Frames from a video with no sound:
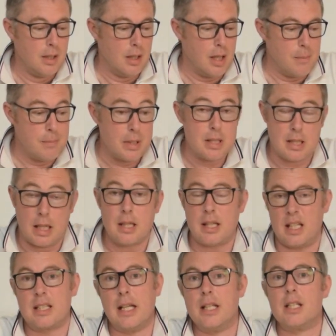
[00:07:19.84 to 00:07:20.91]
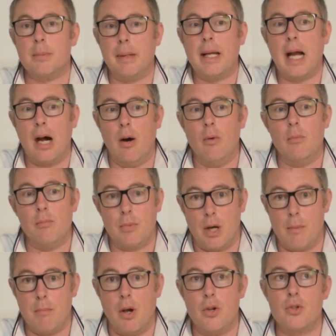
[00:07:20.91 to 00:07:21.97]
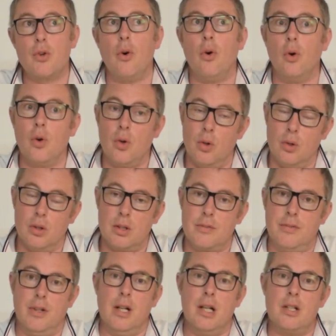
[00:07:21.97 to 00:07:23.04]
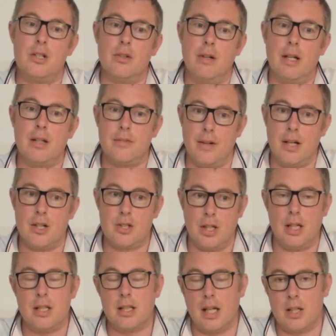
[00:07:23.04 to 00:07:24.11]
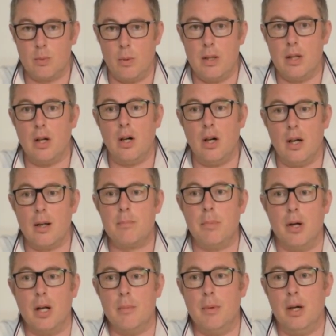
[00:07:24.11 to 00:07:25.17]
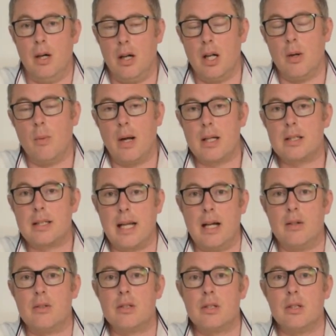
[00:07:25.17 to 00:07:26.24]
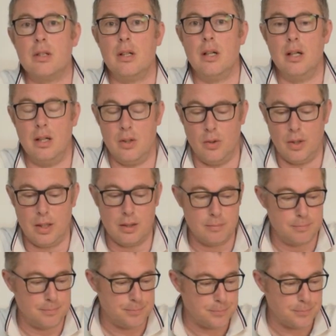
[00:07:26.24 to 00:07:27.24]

That tends to be how most oiled furniture is finished these days, with a high polymer, high wax count oil.